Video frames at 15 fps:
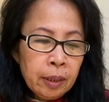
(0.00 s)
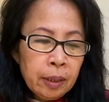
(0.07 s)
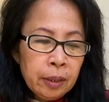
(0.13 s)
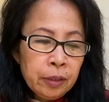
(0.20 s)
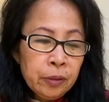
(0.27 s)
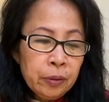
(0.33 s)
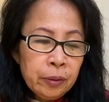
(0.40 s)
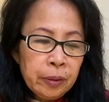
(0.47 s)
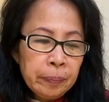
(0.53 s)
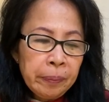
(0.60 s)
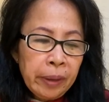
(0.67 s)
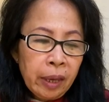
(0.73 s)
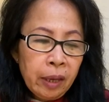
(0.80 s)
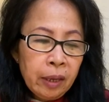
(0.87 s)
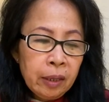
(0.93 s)
You know, a
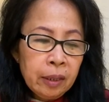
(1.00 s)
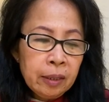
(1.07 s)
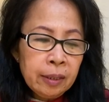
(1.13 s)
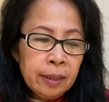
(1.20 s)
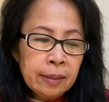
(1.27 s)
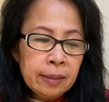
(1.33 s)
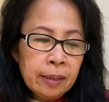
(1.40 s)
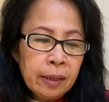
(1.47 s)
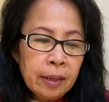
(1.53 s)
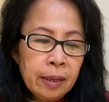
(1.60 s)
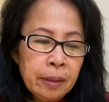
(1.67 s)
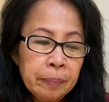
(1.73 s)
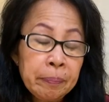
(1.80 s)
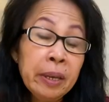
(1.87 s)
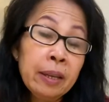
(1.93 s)
pear, it's
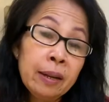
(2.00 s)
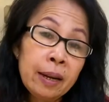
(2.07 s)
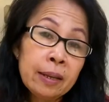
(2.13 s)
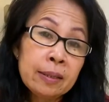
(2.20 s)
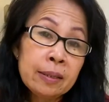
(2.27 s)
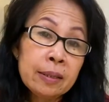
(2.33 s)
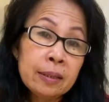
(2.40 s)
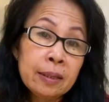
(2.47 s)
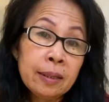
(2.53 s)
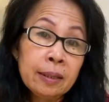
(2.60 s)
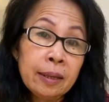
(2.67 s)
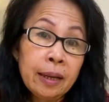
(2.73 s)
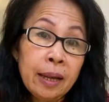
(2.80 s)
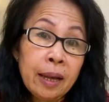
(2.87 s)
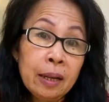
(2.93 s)
peras in
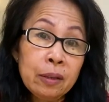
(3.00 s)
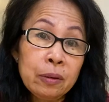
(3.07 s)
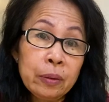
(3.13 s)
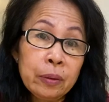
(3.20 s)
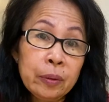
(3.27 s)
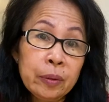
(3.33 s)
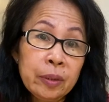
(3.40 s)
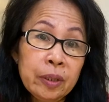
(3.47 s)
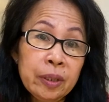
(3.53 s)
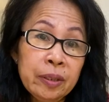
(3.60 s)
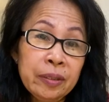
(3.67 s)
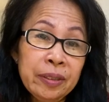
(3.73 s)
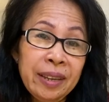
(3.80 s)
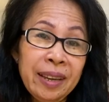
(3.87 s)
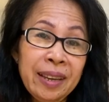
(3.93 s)
Tagalog.
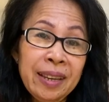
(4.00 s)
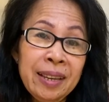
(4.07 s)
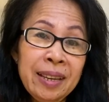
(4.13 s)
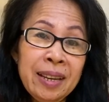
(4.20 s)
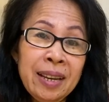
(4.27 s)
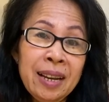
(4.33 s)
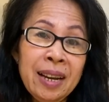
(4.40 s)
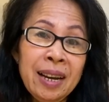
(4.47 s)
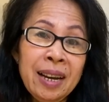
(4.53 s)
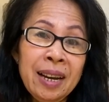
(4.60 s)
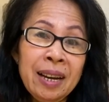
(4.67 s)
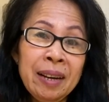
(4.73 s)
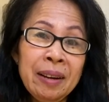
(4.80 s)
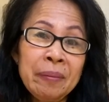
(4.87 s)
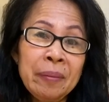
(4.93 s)
Okay.
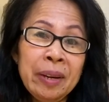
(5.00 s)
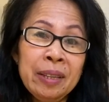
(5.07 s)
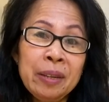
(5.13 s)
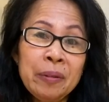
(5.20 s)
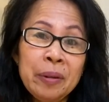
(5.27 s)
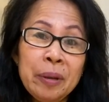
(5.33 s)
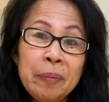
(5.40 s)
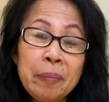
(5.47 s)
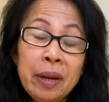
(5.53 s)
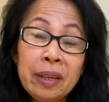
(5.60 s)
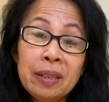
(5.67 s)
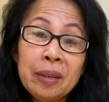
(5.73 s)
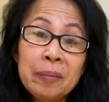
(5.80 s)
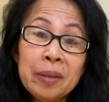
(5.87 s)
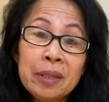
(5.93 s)
By the way, my
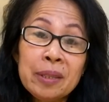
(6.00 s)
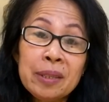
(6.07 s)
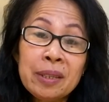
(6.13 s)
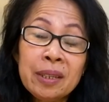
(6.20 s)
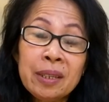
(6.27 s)
name is